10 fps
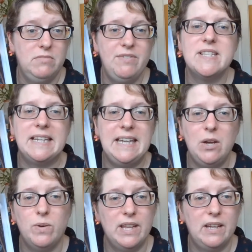If it's a
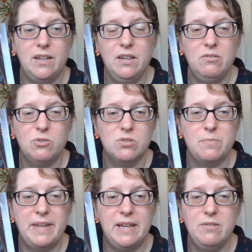kit with Anchor or
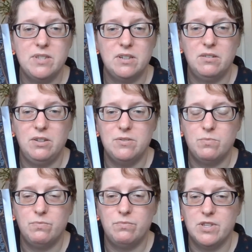something else, then I'll use
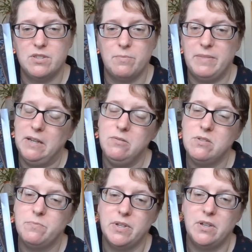something
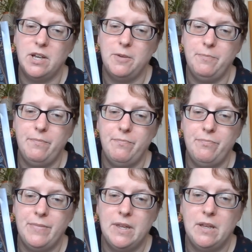else, but
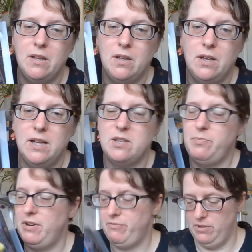as a
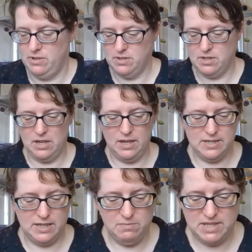preference I
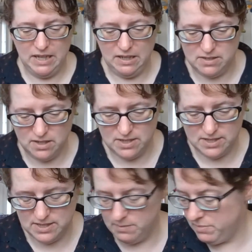like DMC. It's nice
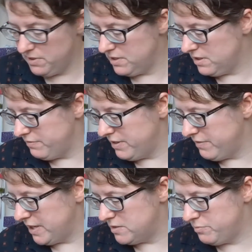and simple, and I've
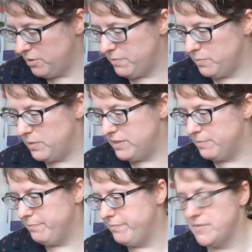never had a problem with
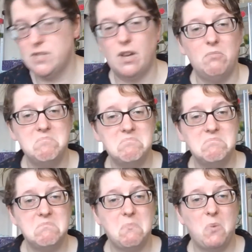them, so
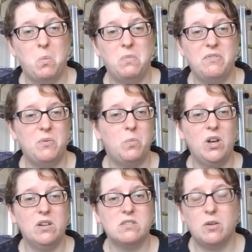well, if it
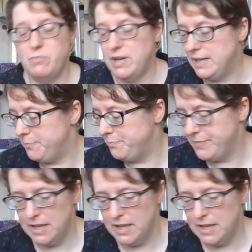works, don't break it.